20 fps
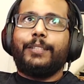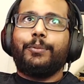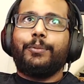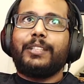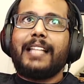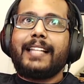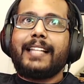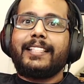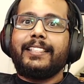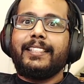He
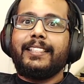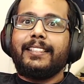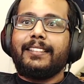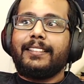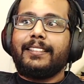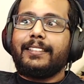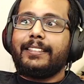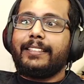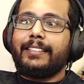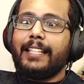was actually
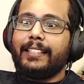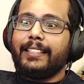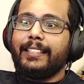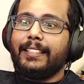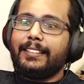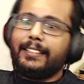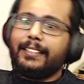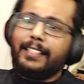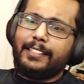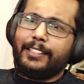telling
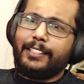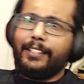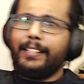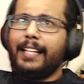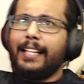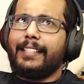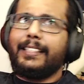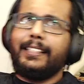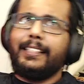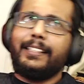his sister
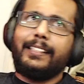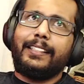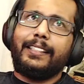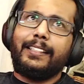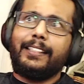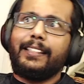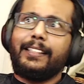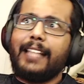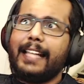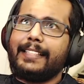that he
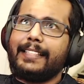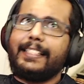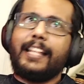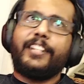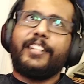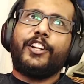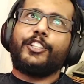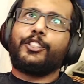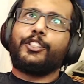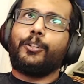at
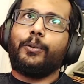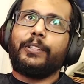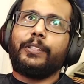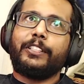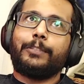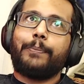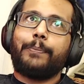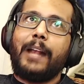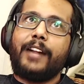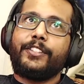10 years old,
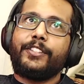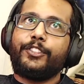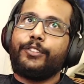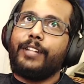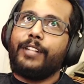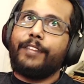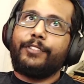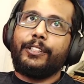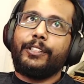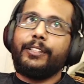his parents
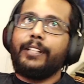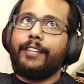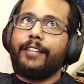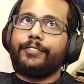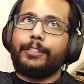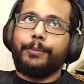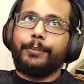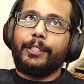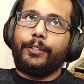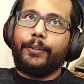never
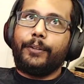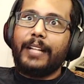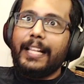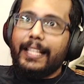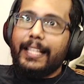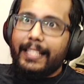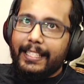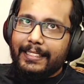left him alone.